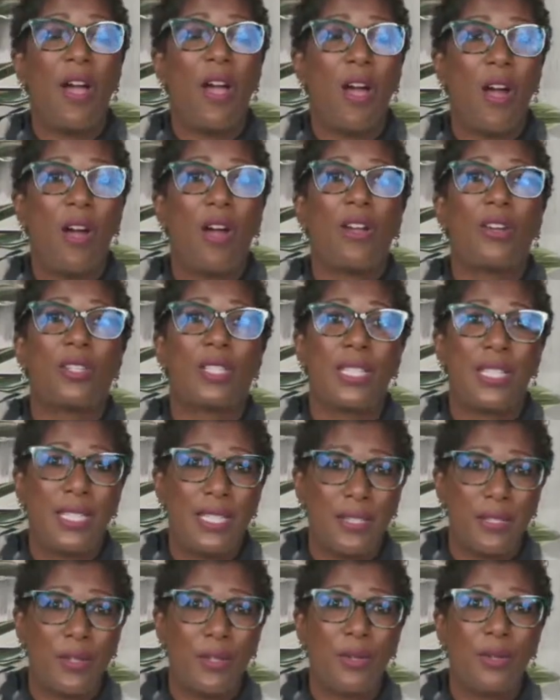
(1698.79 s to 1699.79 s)
are
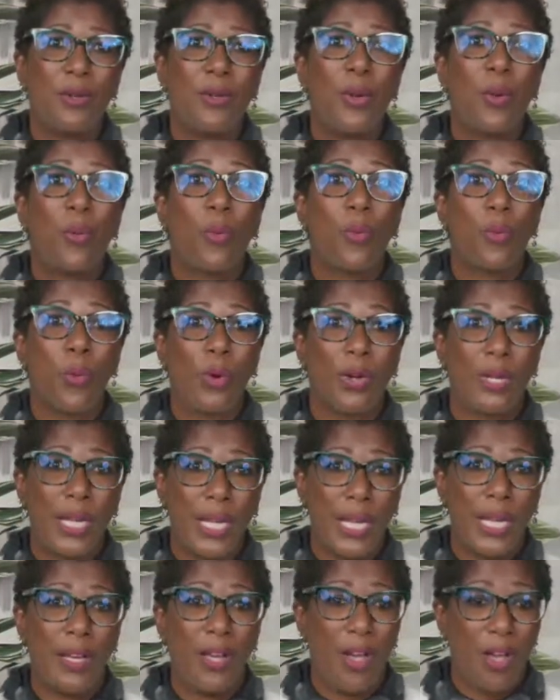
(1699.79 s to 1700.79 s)
still
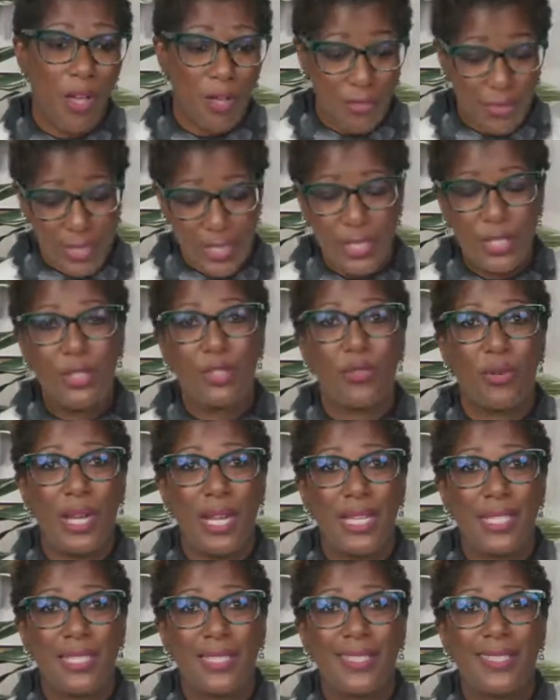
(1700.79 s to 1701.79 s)
working on these strains.